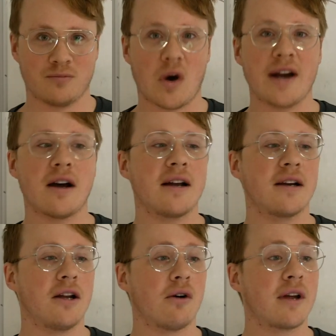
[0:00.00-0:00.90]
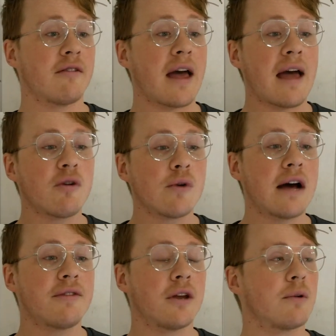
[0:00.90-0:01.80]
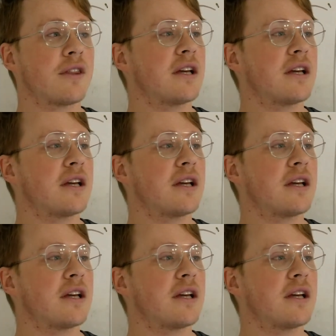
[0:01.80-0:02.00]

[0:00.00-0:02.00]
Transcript: Why not, give everyone out there with